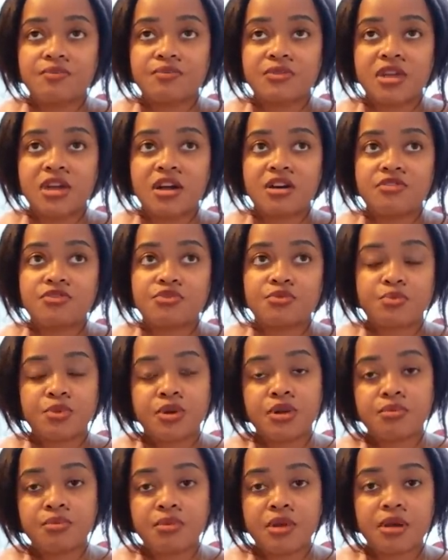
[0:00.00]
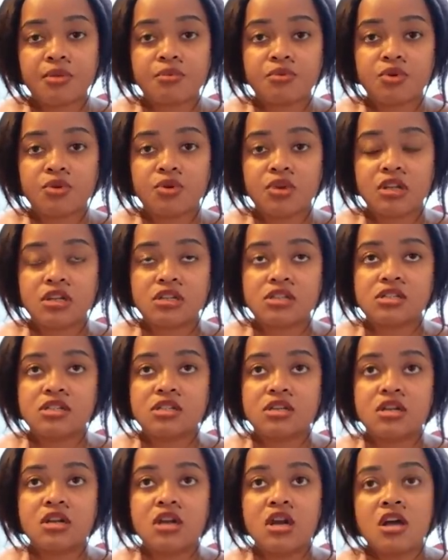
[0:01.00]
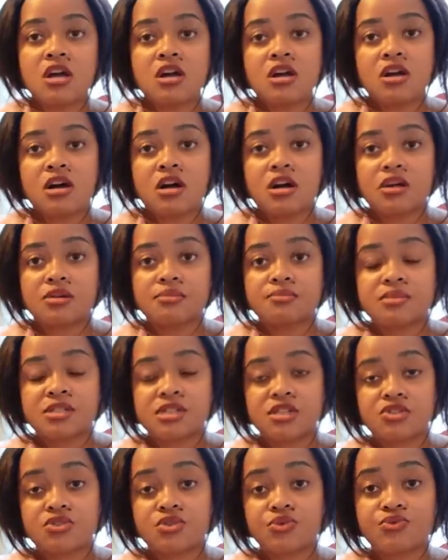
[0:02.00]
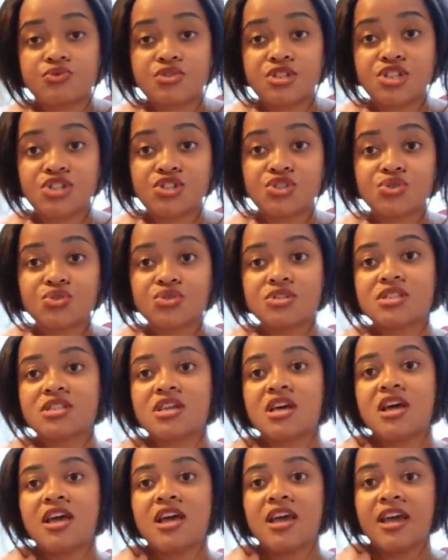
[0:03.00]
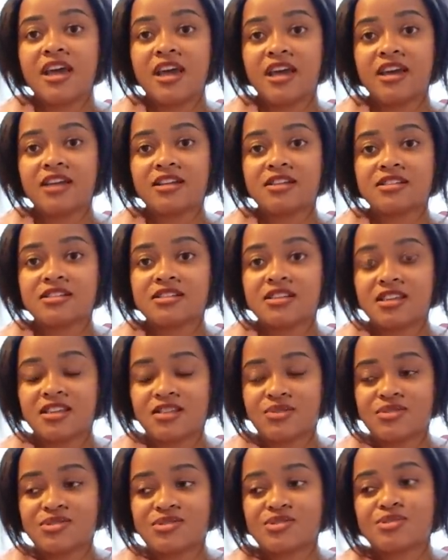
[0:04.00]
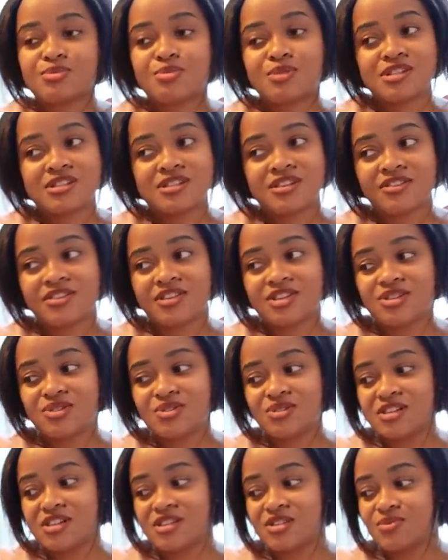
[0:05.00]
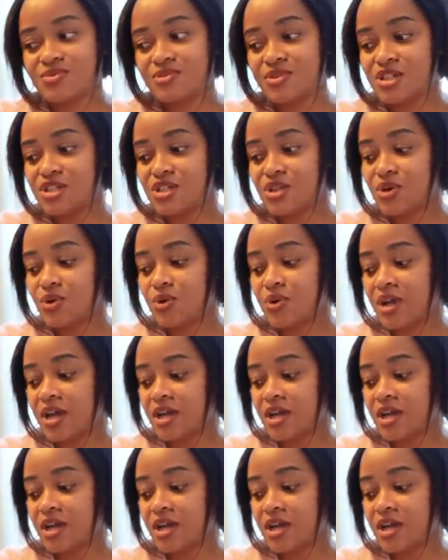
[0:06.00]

They have premium quality set of tissues, and they're the ones sponsoring today's video.